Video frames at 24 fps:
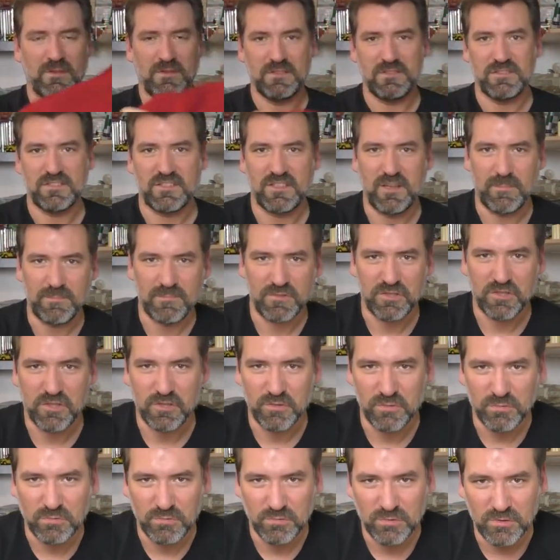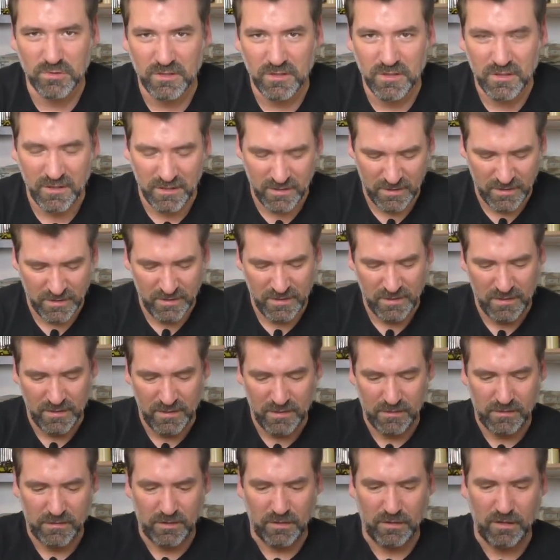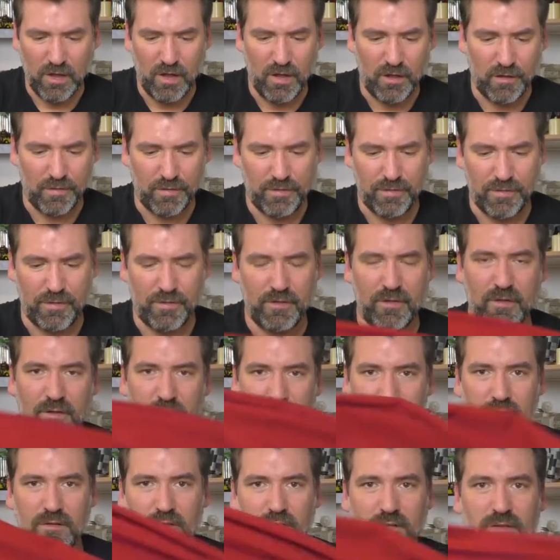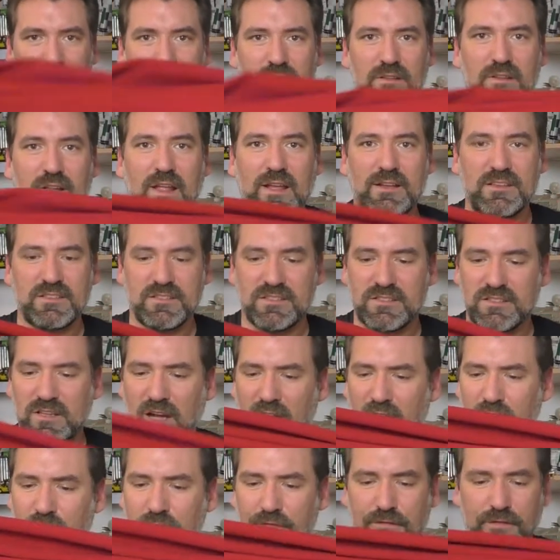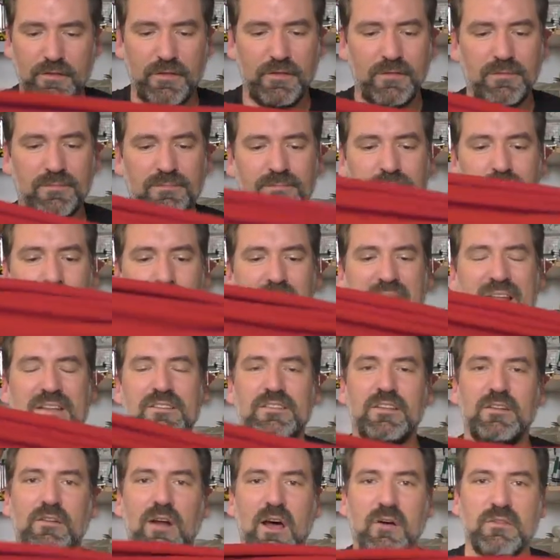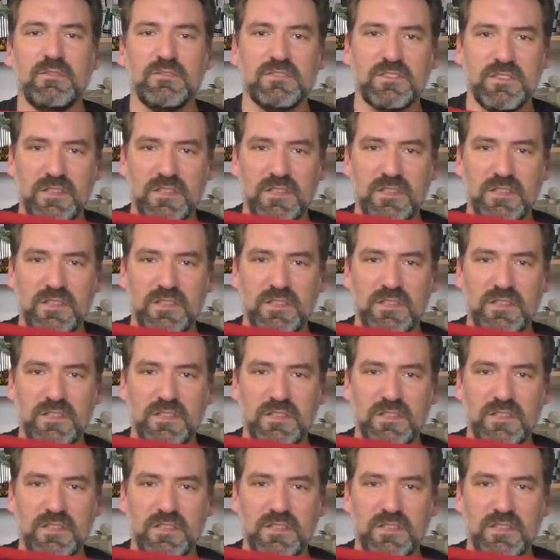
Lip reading: some cool cloth, like a scarf, bend around